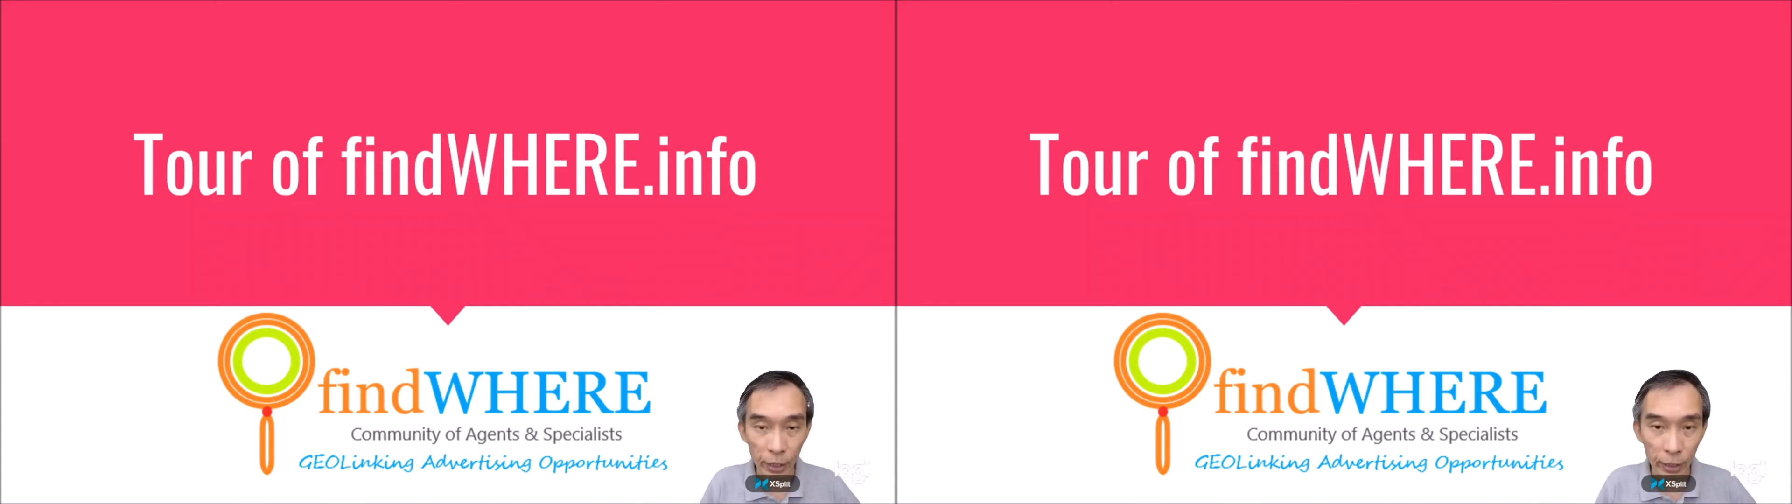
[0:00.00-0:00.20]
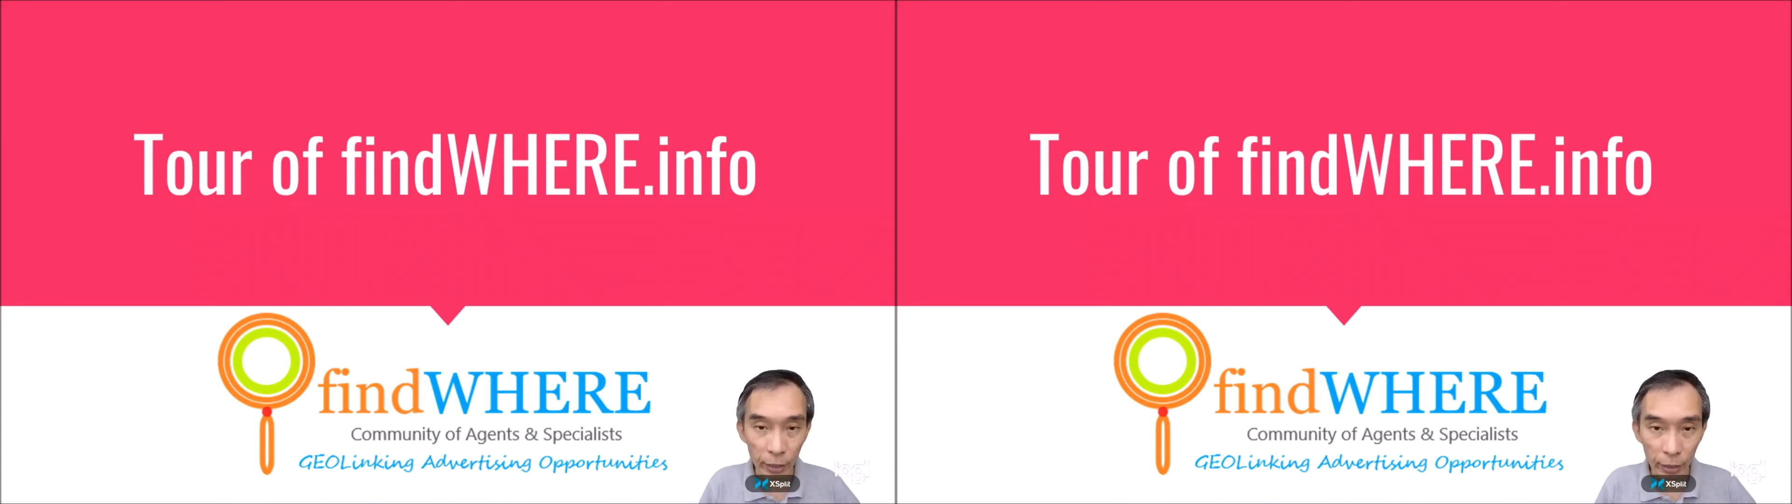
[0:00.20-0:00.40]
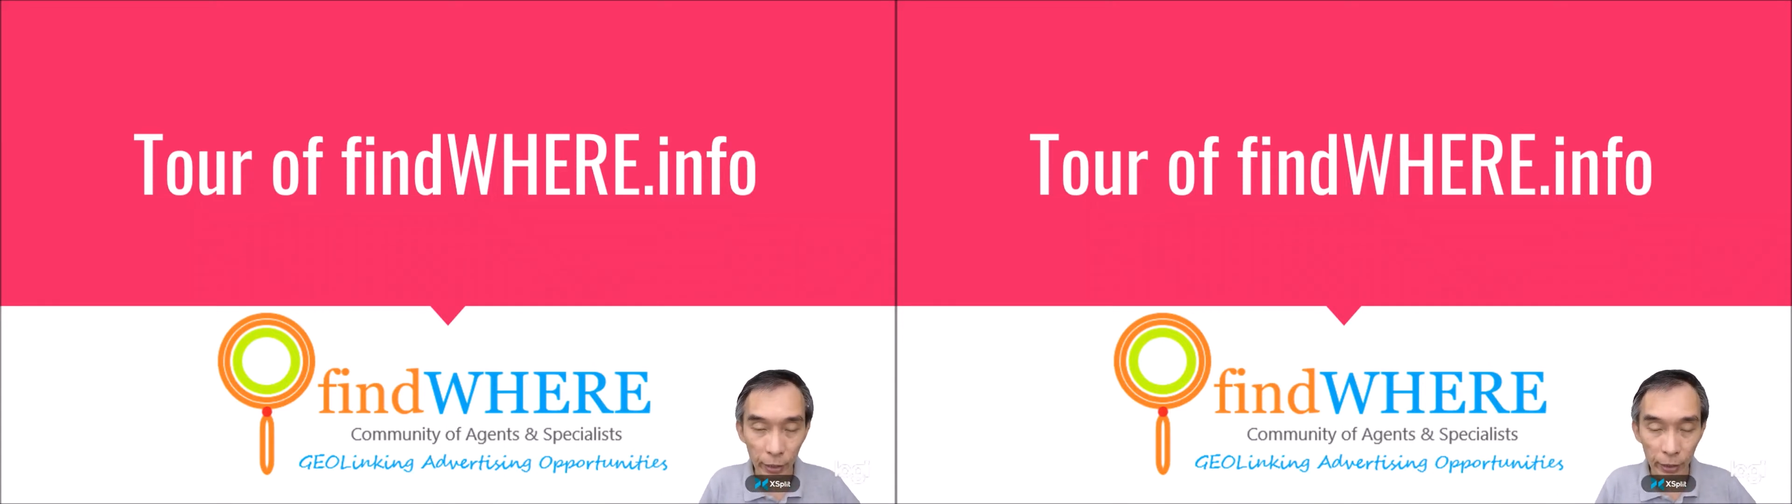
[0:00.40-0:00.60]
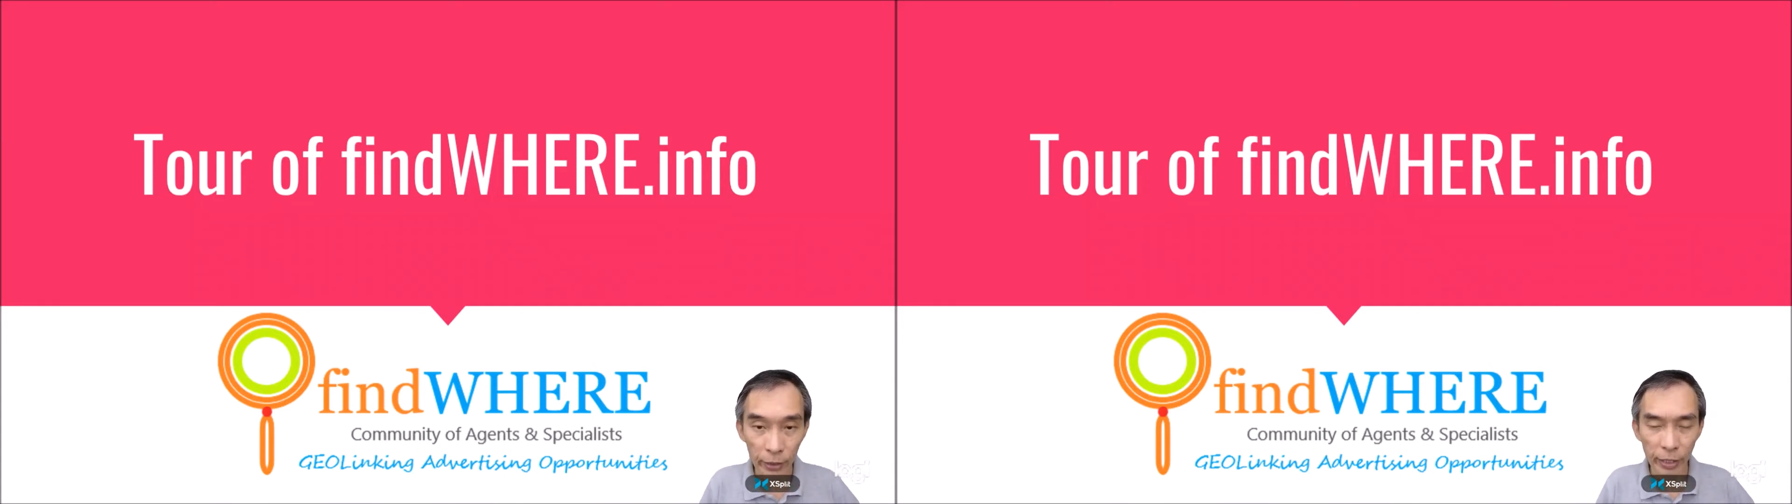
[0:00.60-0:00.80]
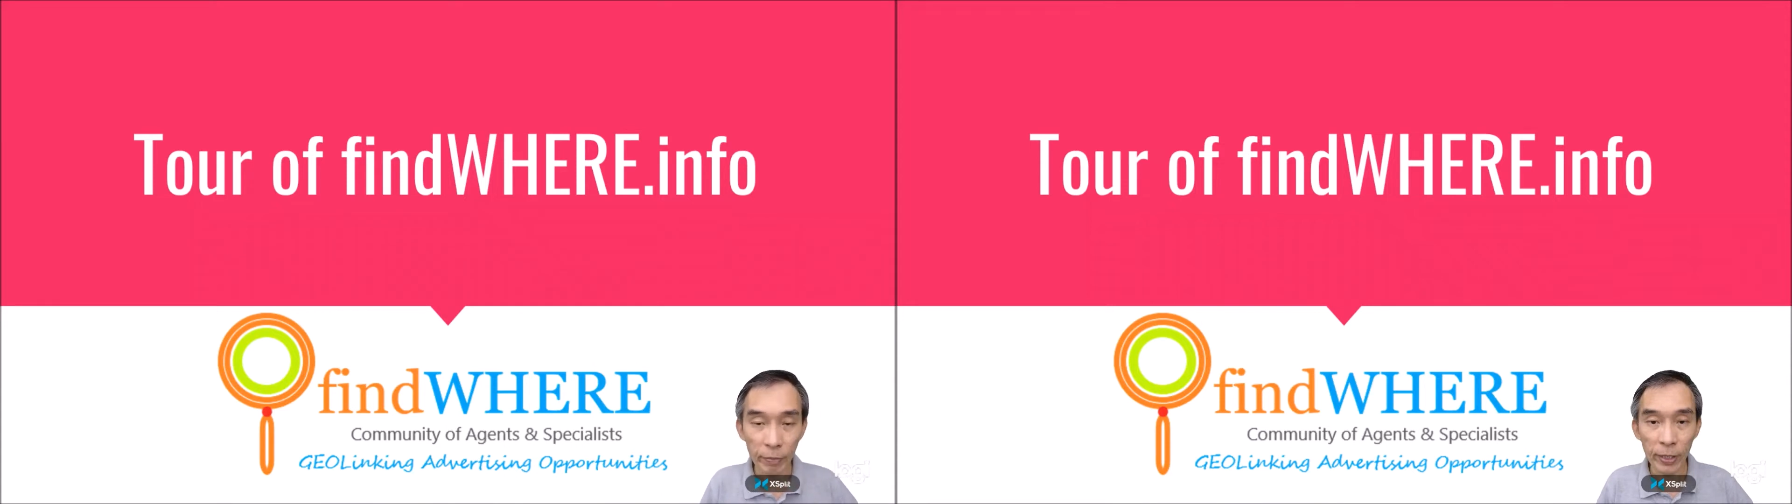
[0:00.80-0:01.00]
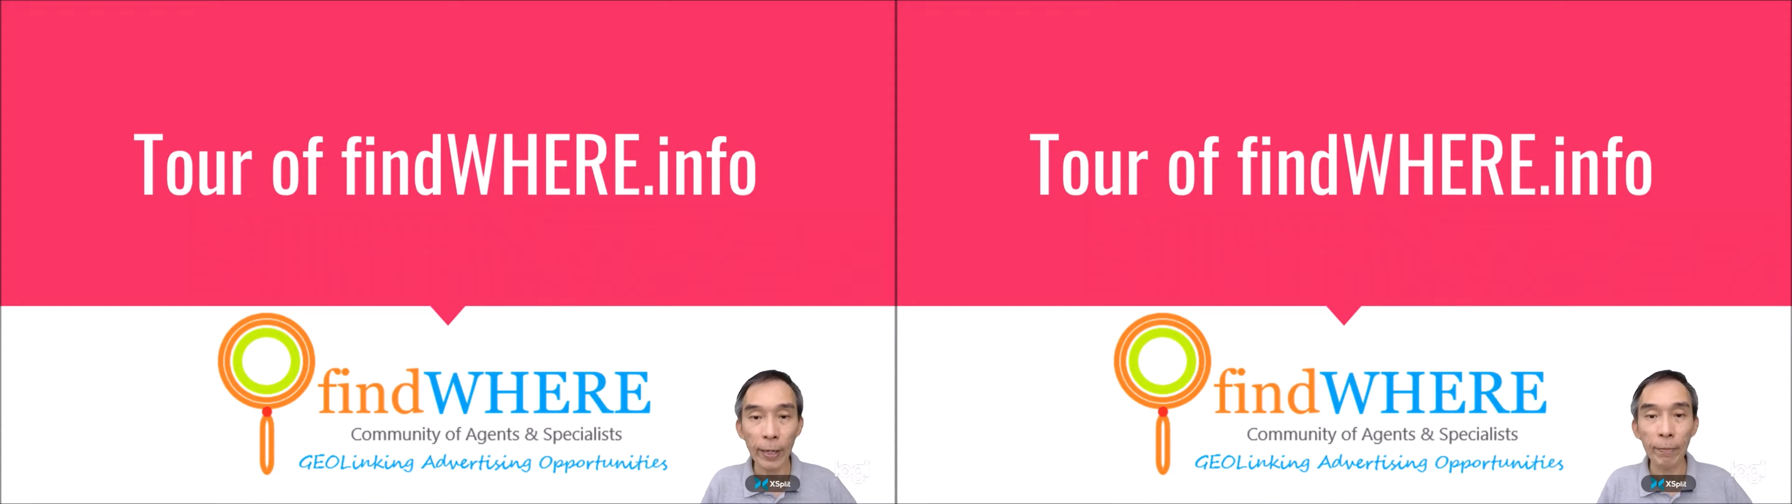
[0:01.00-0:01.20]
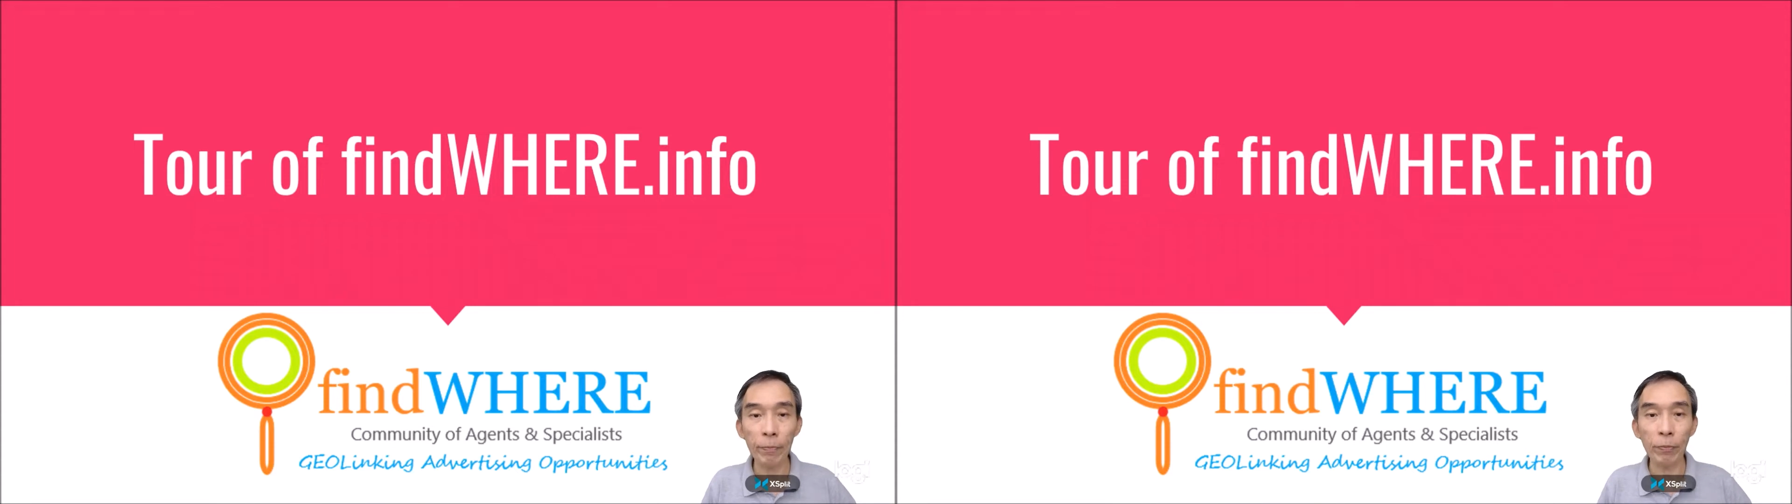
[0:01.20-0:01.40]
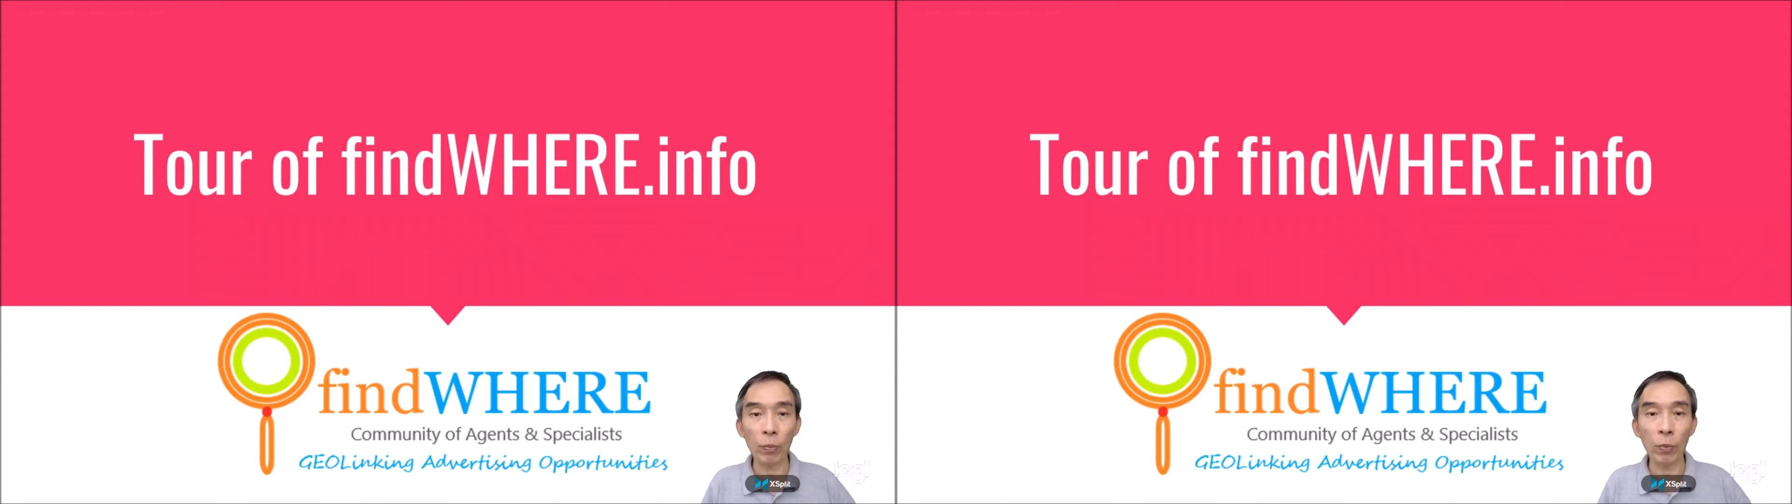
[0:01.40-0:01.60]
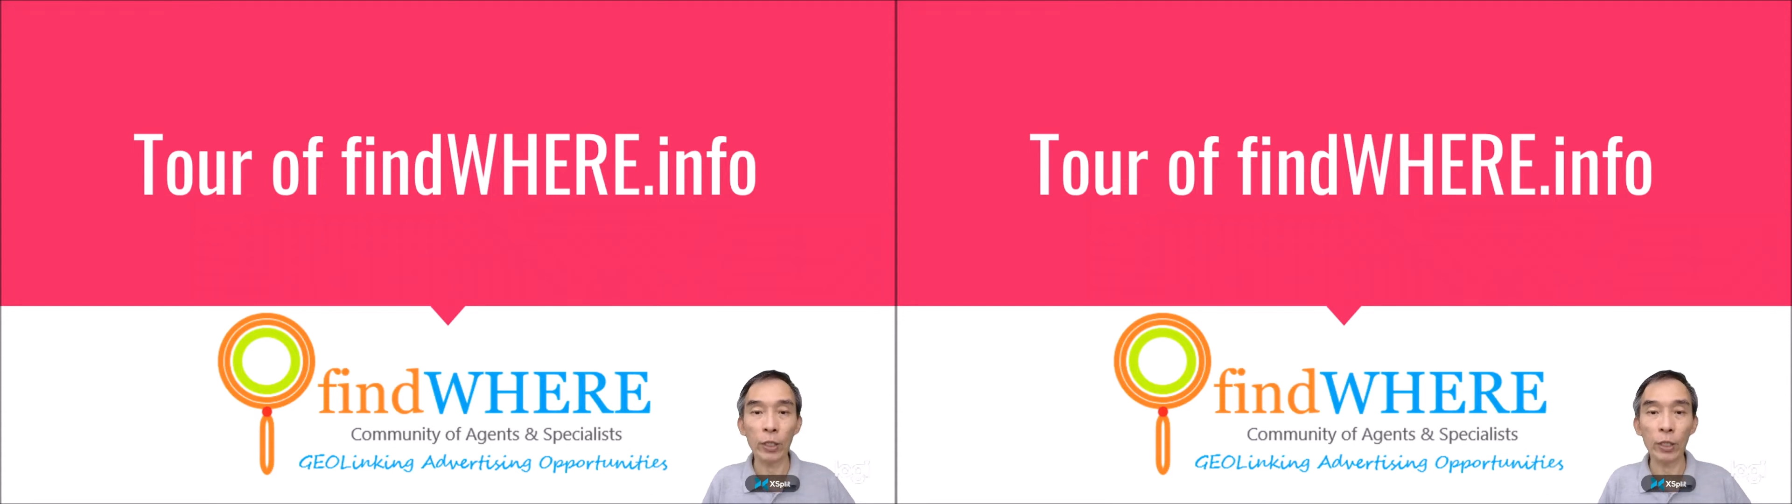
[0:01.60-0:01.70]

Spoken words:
at the same time promoting